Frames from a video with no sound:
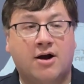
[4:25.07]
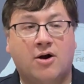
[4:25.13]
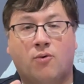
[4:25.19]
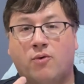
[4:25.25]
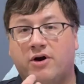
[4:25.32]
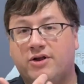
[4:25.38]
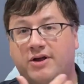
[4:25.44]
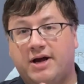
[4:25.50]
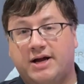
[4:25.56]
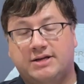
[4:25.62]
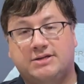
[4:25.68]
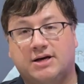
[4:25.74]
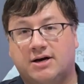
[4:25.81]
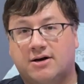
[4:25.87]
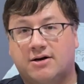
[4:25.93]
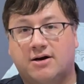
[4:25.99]
whether that's
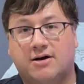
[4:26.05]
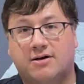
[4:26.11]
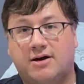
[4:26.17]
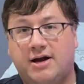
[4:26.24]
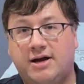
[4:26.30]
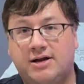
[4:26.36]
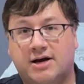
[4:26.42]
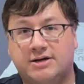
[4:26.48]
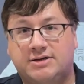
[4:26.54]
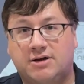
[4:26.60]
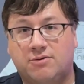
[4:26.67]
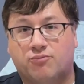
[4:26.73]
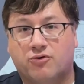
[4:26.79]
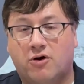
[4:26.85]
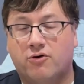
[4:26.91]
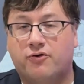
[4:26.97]
a A19
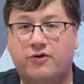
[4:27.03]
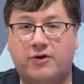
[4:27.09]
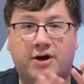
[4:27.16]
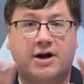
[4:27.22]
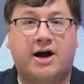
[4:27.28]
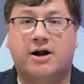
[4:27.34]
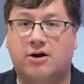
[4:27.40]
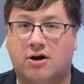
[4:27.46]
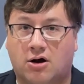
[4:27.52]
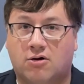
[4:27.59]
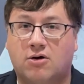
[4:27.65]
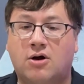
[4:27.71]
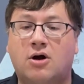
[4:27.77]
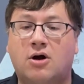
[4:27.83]
Pro thing, I don't know.